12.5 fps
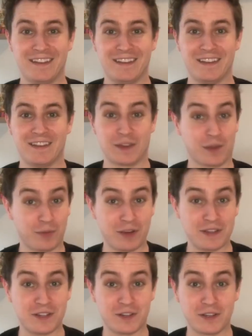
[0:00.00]
The
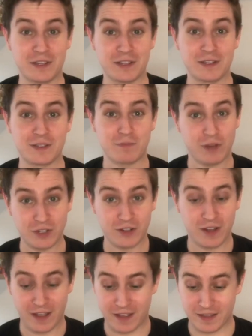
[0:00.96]
compressor is
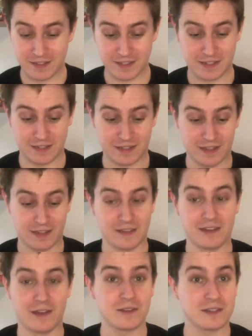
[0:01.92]
pressurized, and
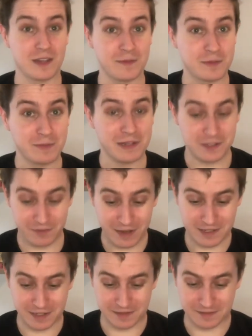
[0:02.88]
now it's time to mix the resin.